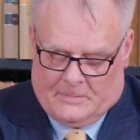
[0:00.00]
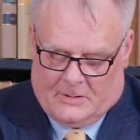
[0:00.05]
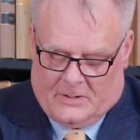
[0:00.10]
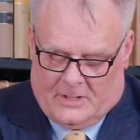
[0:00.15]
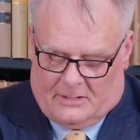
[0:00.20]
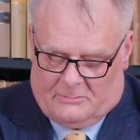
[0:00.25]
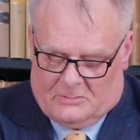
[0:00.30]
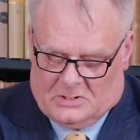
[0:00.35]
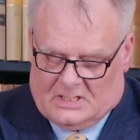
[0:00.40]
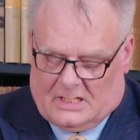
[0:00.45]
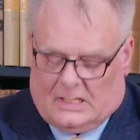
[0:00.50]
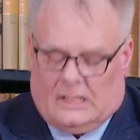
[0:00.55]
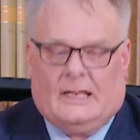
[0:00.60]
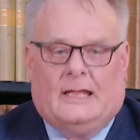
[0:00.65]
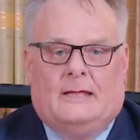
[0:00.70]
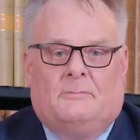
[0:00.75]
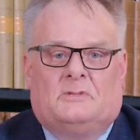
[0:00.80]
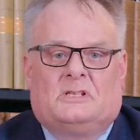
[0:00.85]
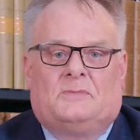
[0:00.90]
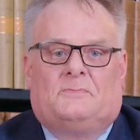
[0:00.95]
That was a
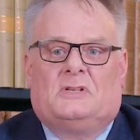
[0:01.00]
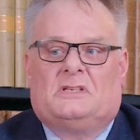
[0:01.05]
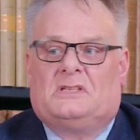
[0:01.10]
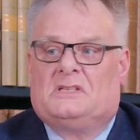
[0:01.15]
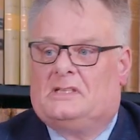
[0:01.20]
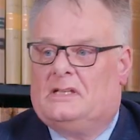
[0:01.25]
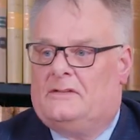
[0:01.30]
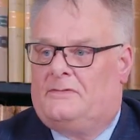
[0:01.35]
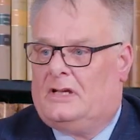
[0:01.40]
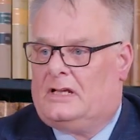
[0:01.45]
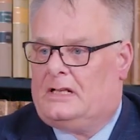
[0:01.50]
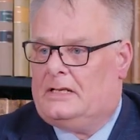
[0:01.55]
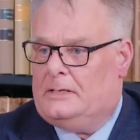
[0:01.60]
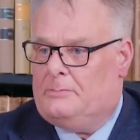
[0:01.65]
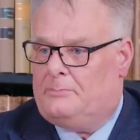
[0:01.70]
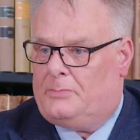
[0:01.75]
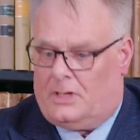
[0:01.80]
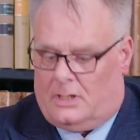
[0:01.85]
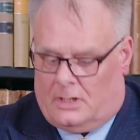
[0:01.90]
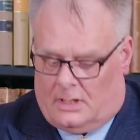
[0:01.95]
claim specifically
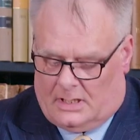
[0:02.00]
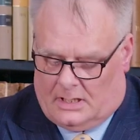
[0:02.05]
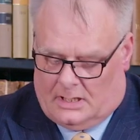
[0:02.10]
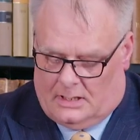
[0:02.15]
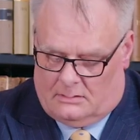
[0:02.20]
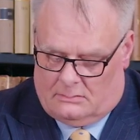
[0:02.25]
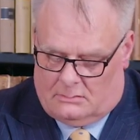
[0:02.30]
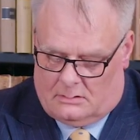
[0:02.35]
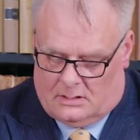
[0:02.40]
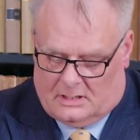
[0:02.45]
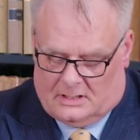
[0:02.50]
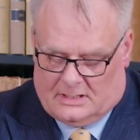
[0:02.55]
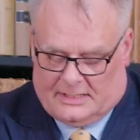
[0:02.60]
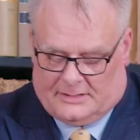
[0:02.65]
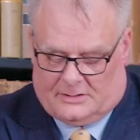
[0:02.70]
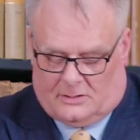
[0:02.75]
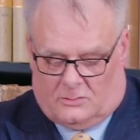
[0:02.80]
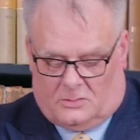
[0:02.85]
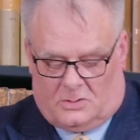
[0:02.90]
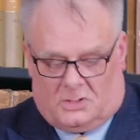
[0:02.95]
by an
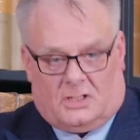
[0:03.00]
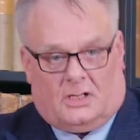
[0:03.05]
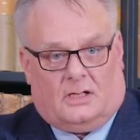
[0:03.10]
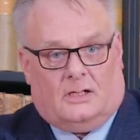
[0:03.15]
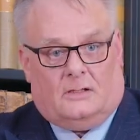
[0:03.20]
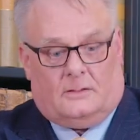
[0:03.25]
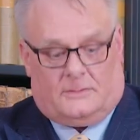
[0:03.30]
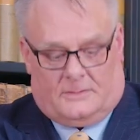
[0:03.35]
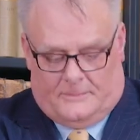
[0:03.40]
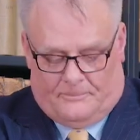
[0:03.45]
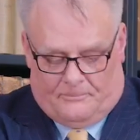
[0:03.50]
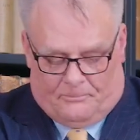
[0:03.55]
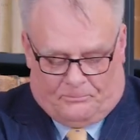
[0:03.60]
adult child.